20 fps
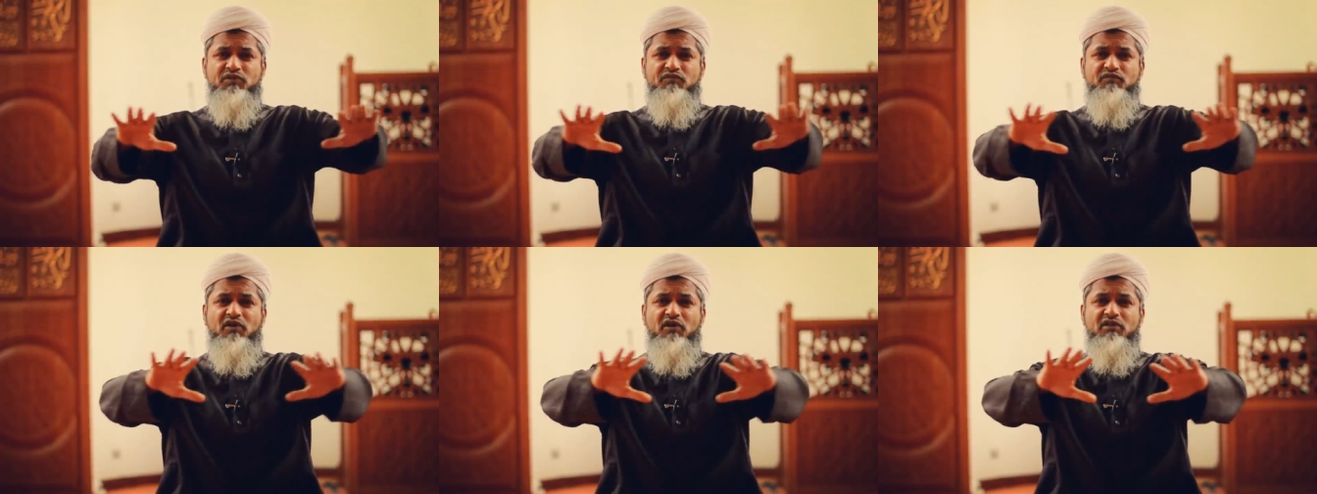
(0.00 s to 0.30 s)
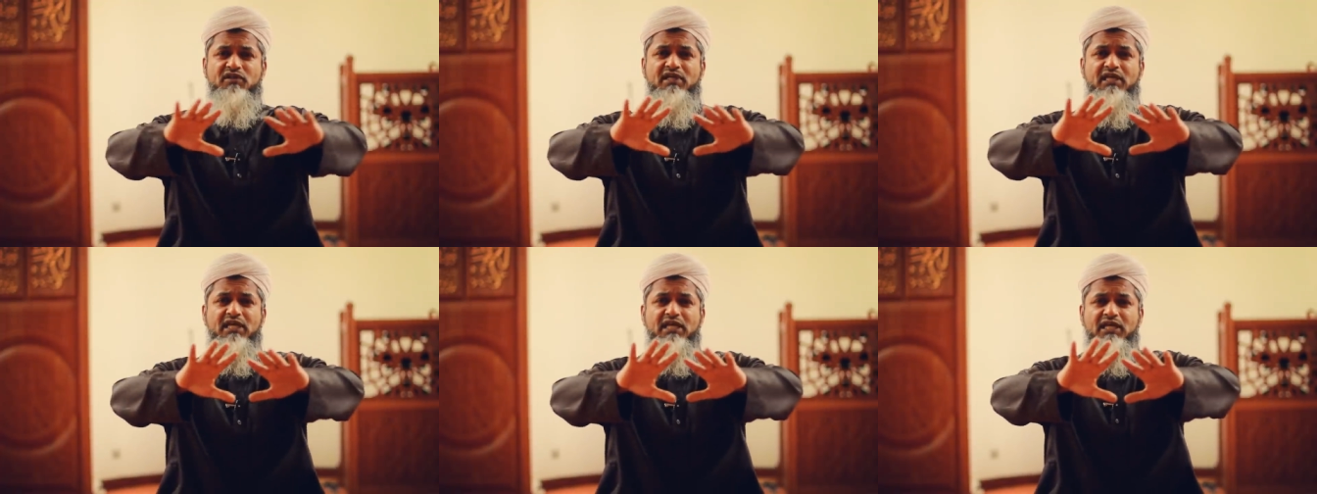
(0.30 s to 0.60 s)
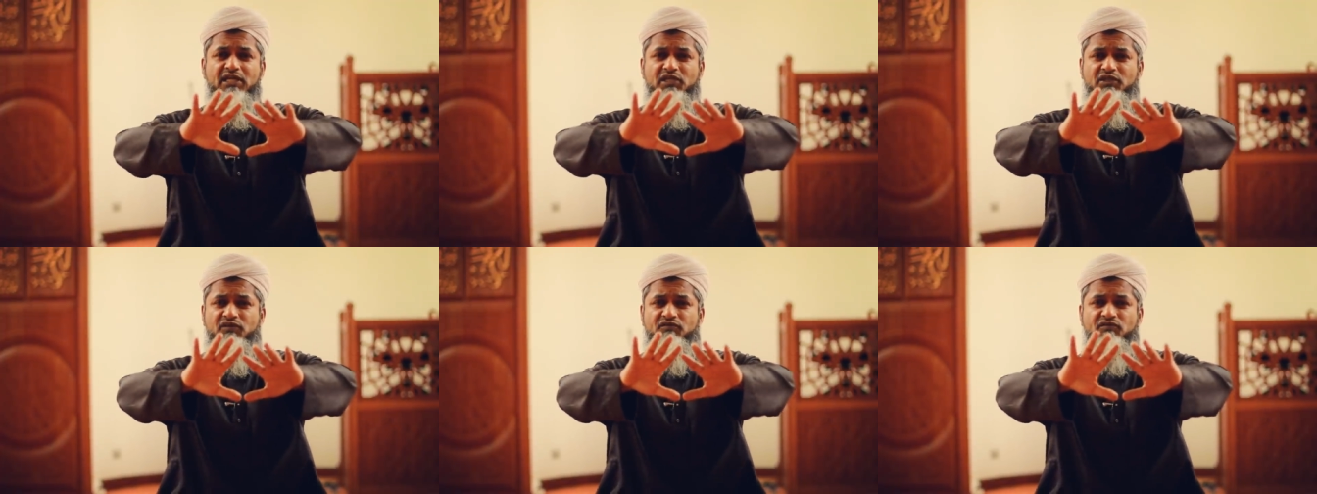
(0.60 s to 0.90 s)
You've got
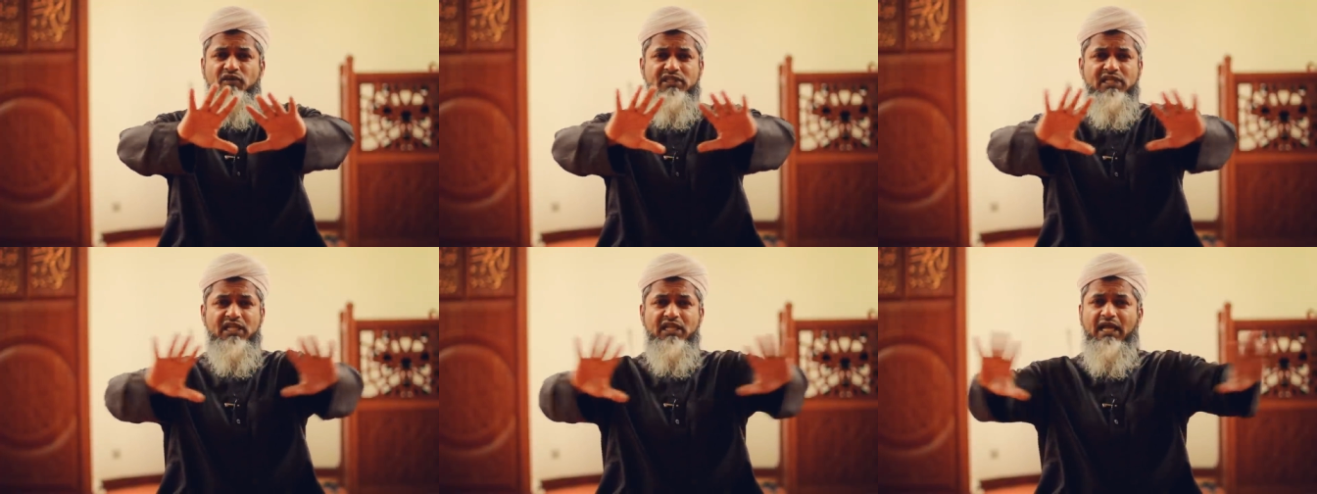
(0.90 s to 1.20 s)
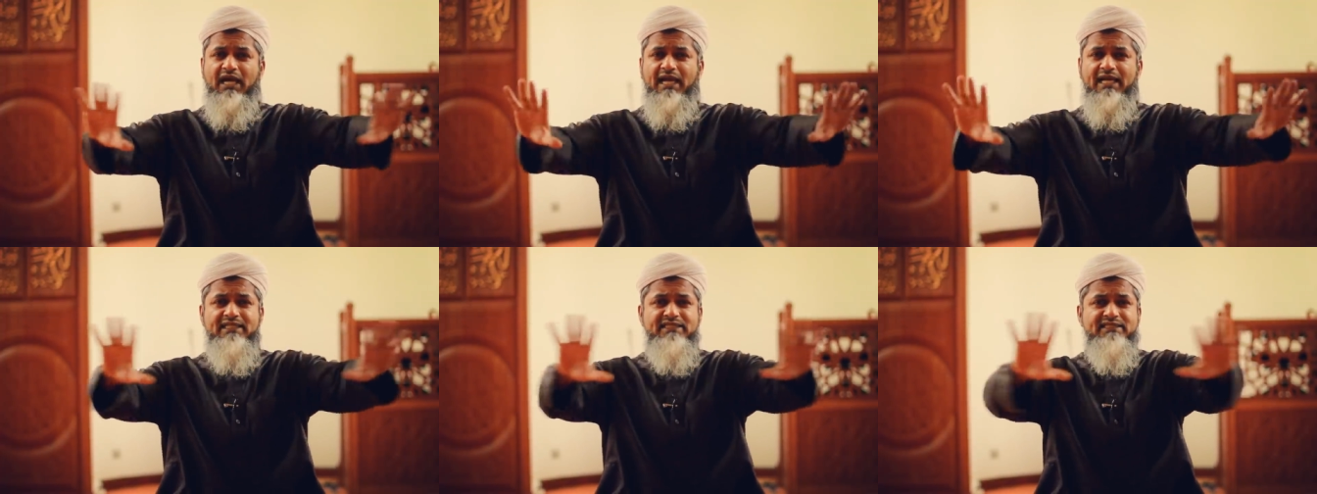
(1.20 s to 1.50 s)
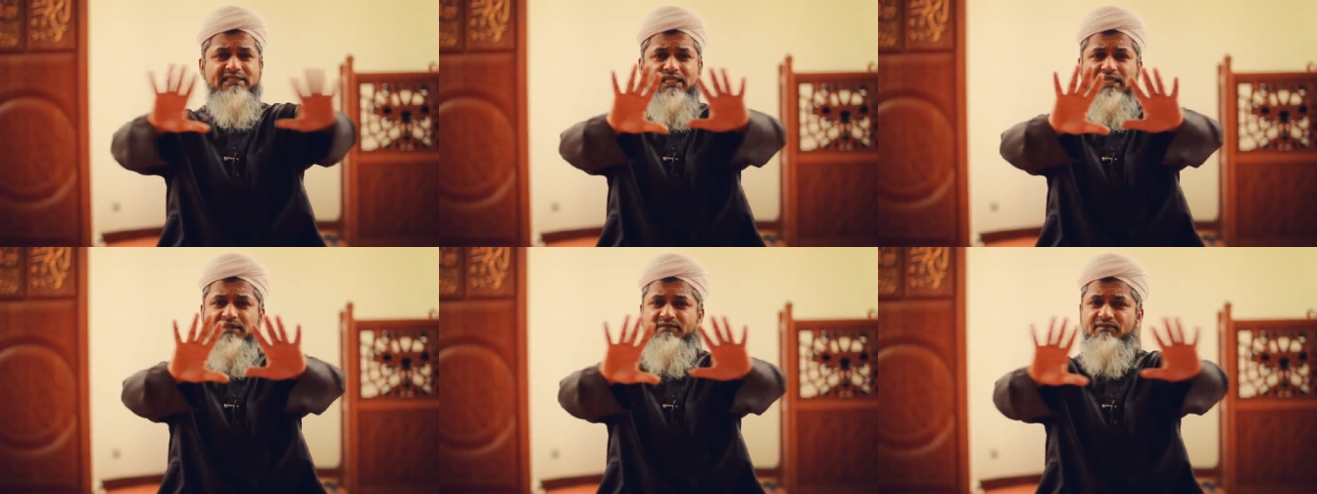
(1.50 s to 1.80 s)
you've got the
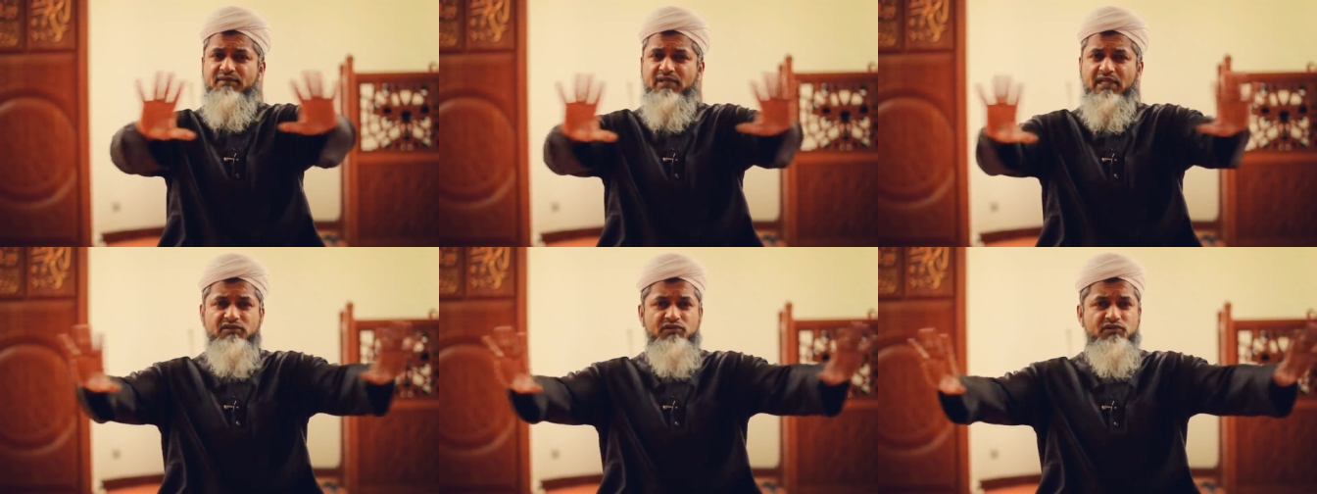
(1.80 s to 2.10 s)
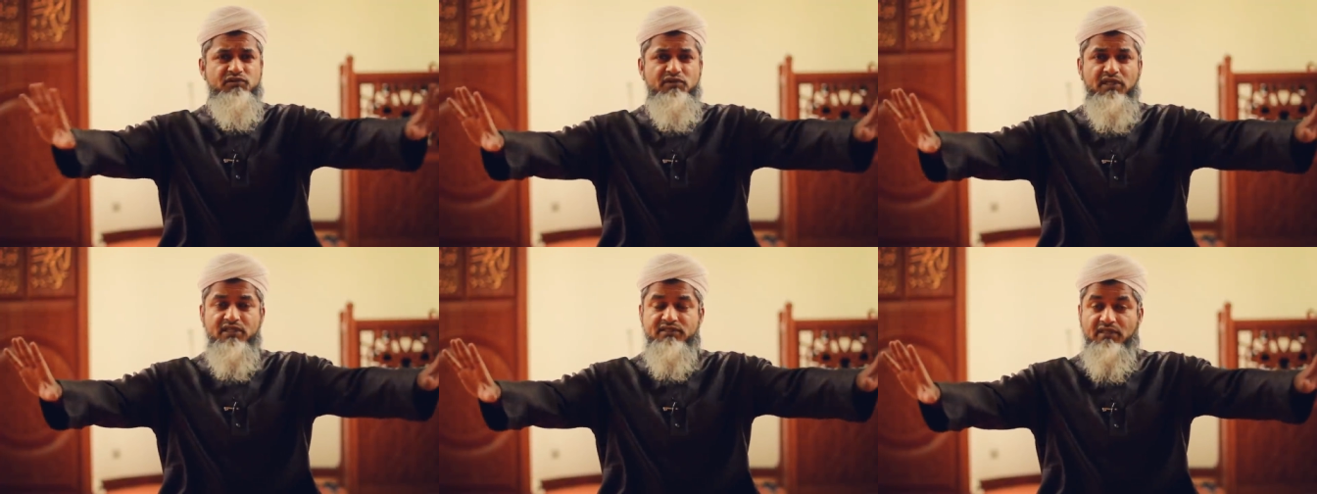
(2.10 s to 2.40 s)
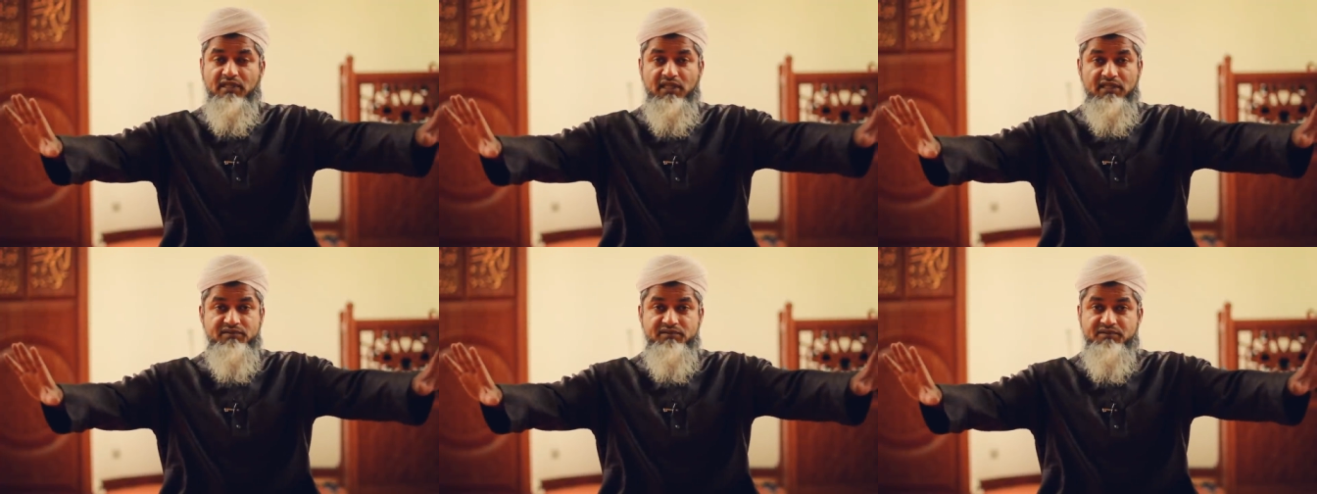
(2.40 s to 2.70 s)
lines that are, that
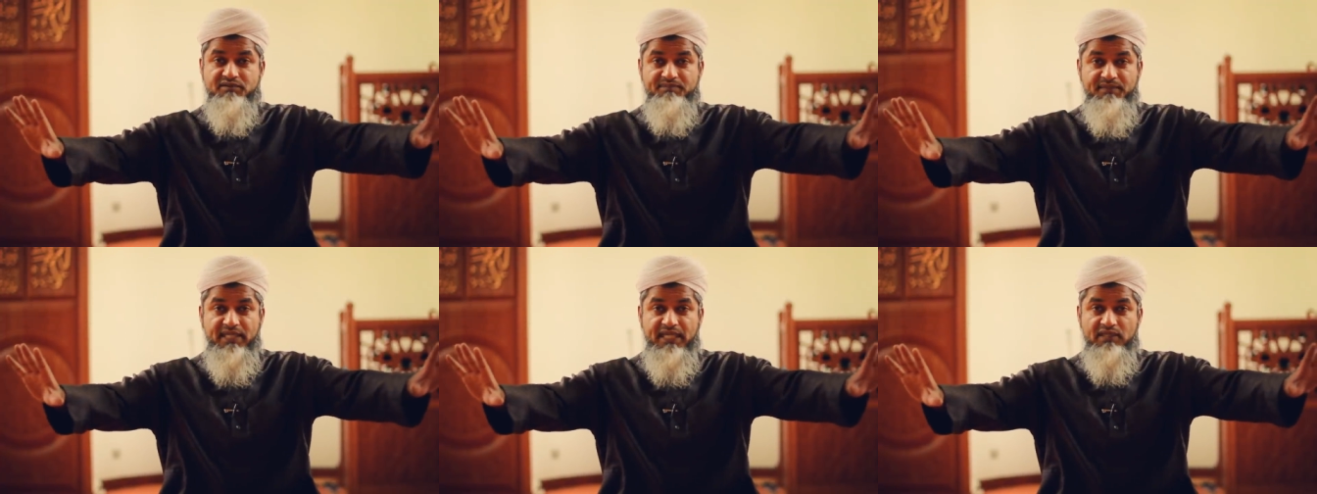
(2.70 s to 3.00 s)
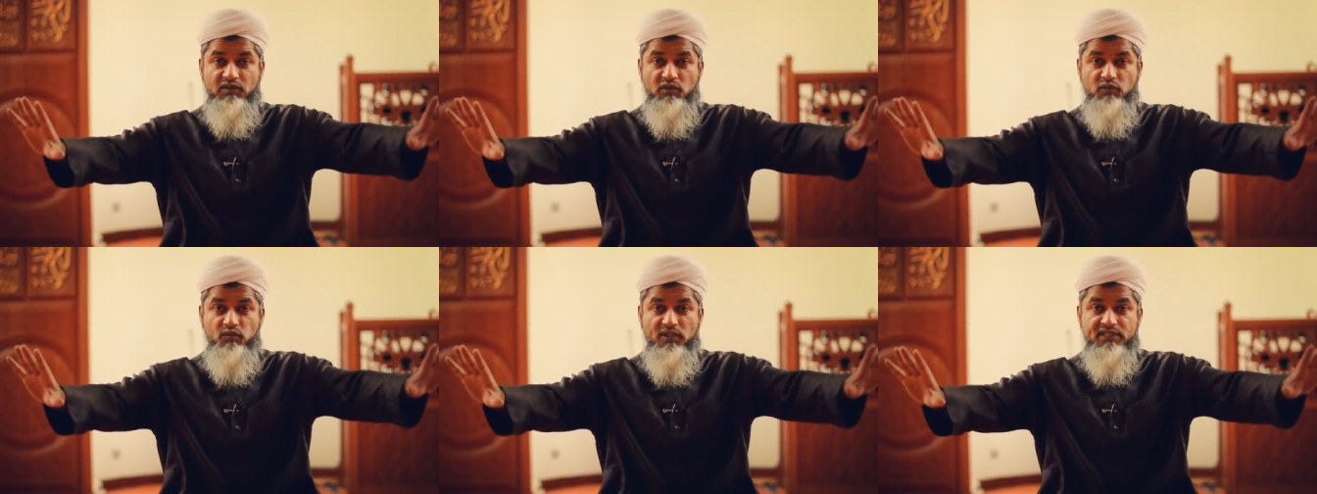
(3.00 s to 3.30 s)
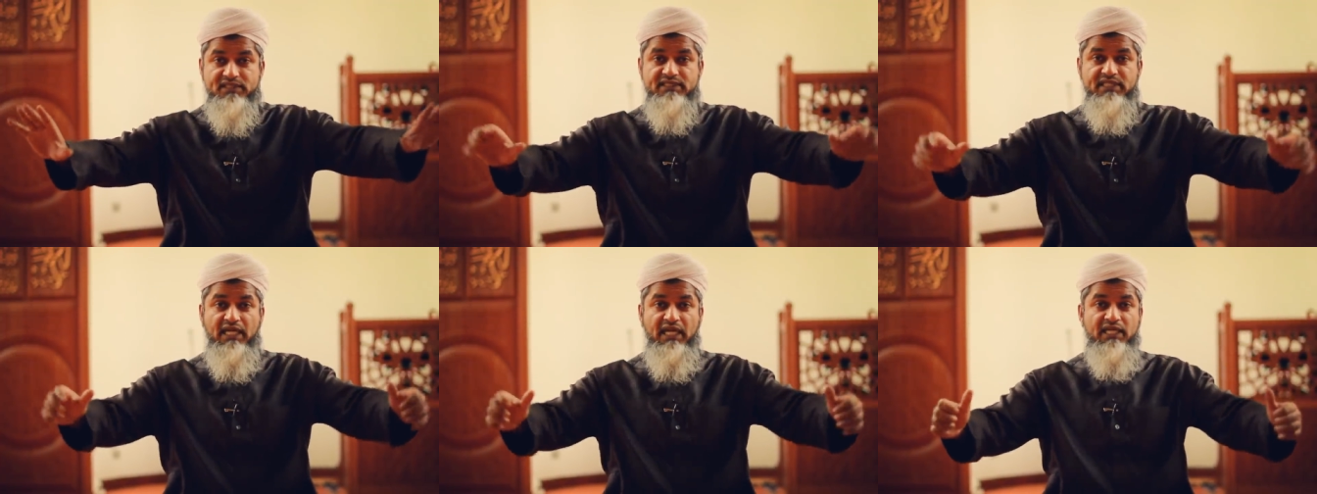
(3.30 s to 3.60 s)
Rasulullah made on
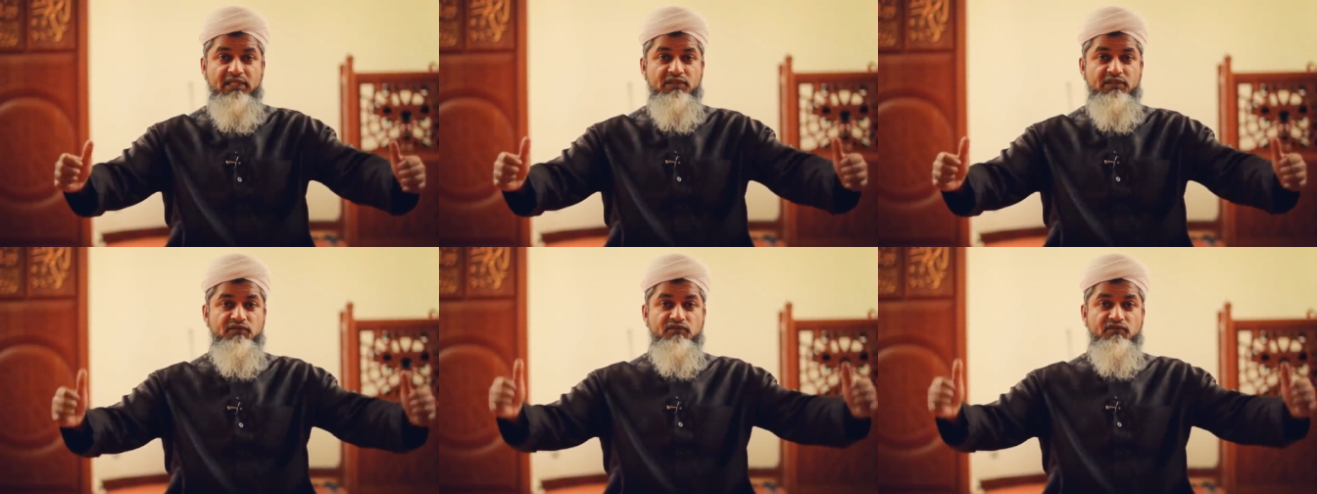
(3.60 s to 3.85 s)
one side.